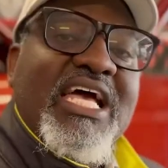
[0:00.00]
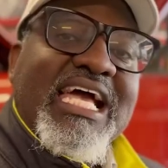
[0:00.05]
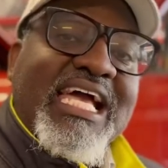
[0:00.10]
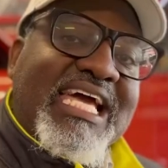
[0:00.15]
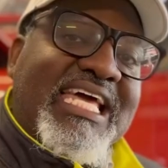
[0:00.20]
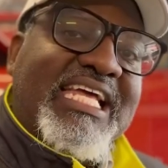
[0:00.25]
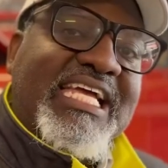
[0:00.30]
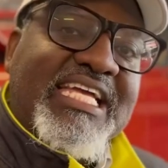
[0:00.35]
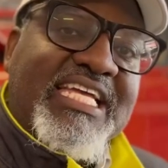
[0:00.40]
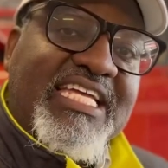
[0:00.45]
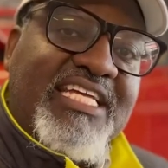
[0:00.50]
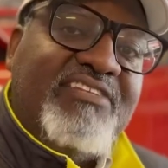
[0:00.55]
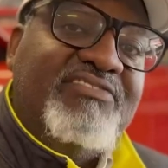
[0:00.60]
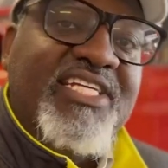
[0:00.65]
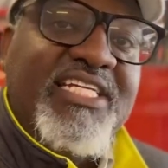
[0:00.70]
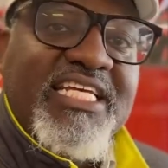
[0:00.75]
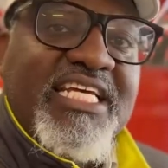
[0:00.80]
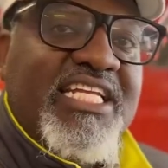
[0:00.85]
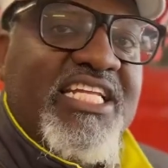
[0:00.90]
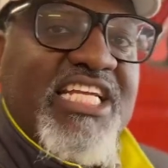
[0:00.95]
and it gives
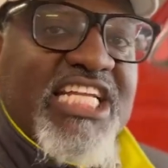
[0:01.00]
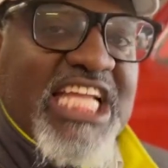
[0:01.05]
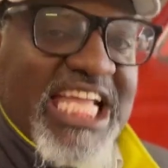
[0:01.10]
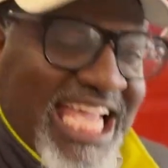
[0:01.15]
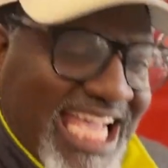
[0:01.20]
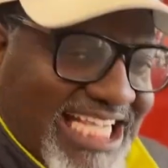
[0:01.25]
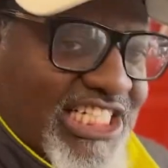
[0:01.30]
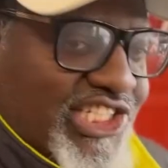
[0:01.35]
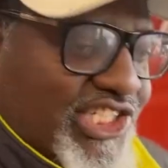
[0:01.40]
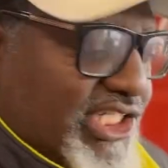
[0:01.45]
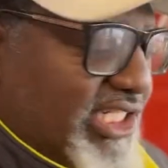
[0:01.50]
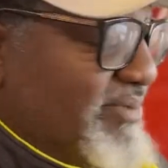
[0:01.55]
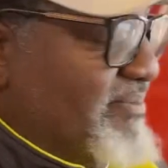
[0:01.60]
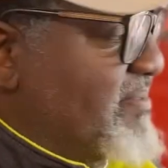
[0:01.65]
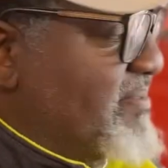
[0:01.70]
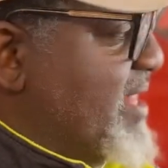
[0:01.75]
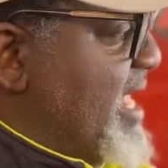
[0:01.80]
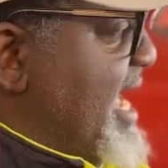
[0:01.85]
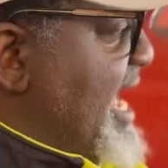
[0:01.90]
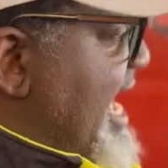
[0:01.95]
an indication
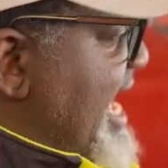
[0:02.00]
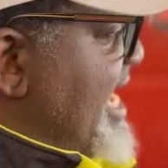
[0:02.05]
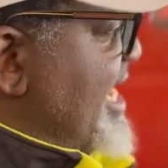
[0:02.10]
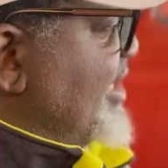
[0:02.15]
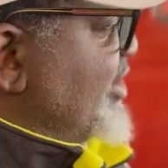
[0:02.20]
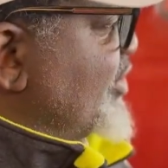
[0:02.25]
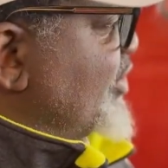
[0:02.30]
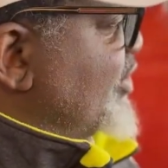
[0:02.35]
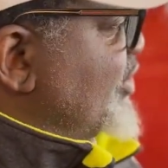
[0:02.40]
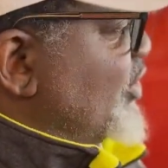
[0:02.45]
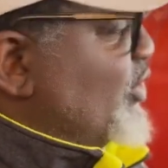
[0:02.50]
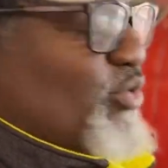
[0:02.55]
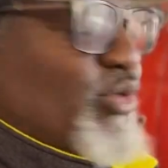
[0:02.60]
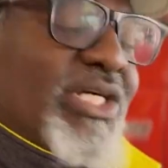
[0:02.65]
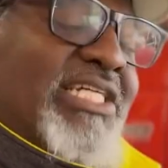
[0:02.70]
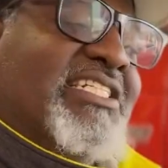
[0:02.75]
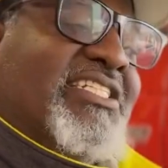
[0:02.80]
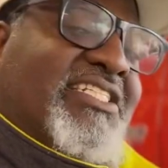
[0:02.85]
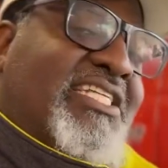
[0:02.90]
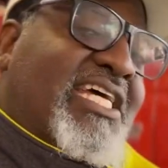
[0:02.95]
as to
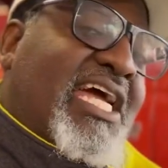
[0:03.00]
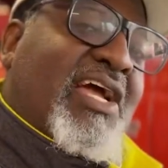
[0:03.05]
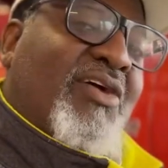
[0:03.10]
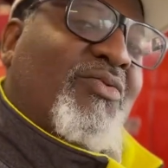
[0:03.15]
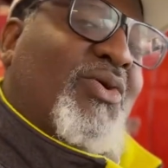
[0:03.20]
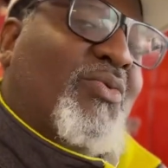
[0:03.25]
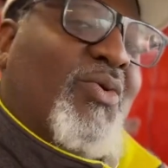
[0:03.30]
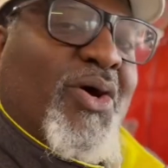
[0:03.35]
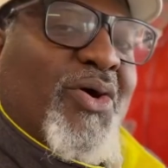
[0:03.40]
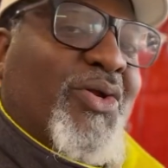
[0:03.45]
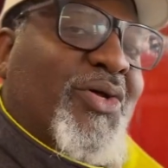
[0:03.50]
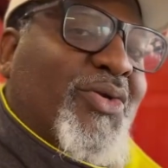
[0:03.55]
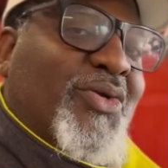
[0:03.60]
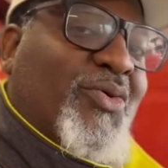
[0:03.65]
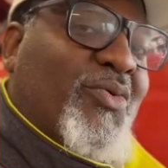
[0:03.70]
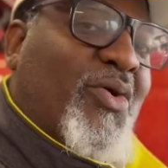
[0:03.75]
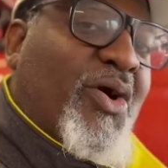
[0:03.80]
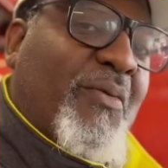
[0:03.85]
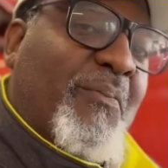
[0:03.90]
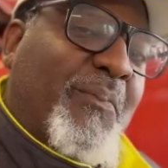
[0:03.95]
which tank we want it to
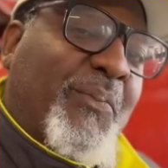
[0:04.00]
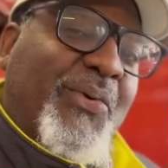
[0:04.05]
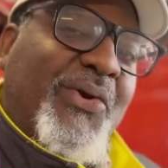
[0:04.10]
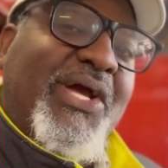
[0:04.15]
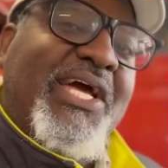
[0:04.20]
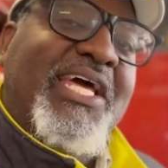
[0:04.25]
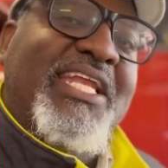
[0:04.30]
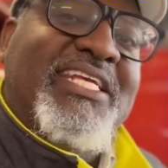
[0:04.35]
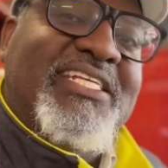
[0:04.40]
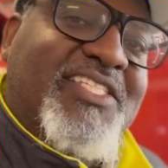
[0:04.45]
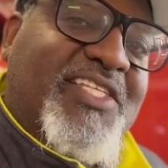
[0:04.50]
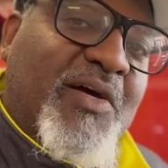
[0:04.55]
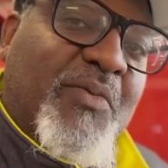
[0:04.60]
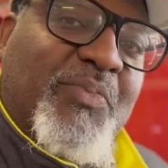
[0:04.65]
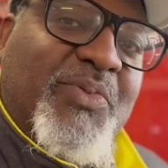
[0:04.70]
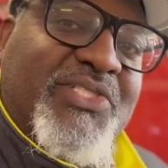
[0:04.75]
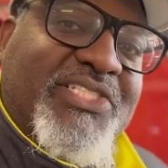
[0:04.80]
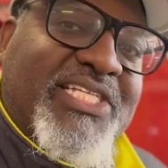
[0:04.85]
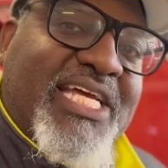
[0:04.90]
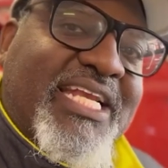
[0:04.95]
work. Pretty
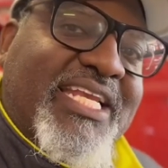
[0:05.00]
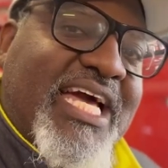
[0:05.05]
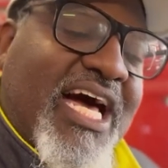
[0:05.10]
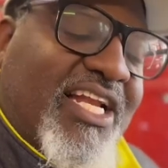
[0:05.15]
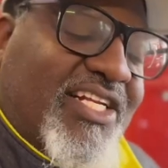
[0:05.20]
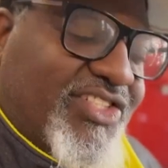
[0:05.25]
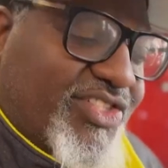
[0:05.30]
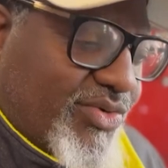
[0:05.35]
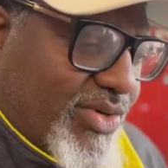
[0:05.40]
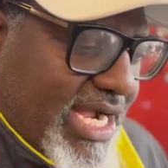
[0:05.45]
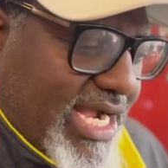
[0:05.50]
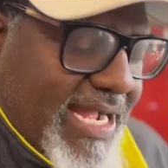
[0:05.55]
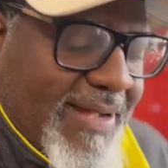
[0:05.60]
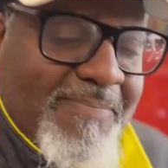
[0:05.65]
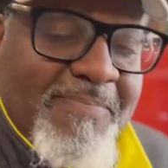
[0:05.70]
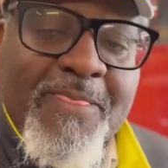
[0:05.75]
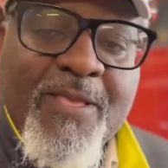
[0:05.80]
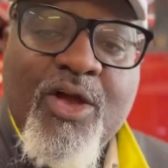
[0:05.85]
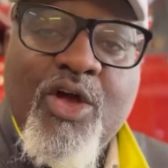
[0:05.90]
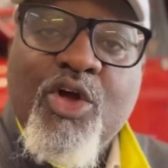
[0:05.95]
simple technology, right?
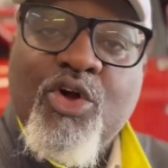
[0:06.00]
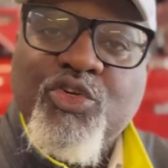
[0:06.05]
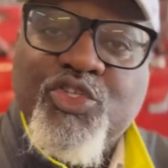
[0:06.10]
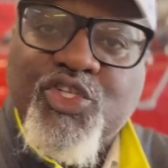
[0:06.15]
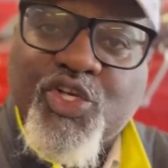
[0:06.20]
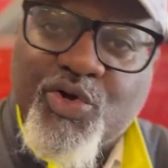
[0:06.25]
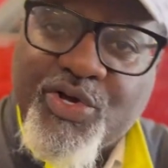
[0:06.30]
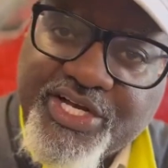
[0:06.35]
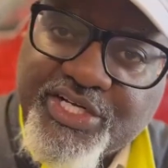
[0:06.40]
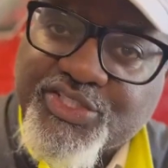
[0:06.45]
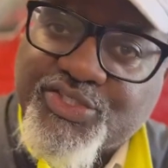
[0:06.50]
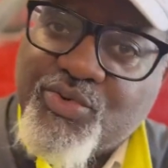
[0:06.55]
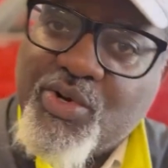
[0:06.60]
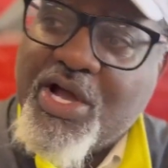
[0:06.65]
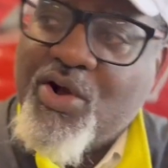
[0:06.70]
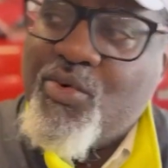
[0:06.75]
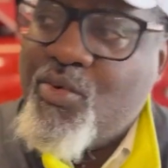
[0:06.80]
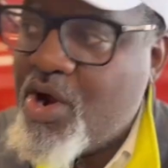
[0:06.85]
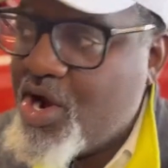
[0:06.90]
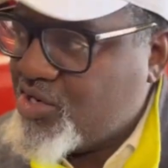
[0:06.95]
So here's the way
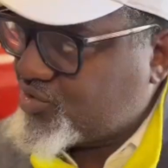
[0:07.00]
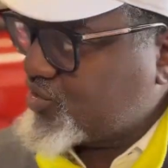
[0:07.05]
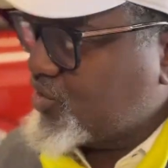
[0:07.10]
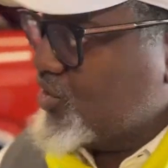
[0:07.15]
it works.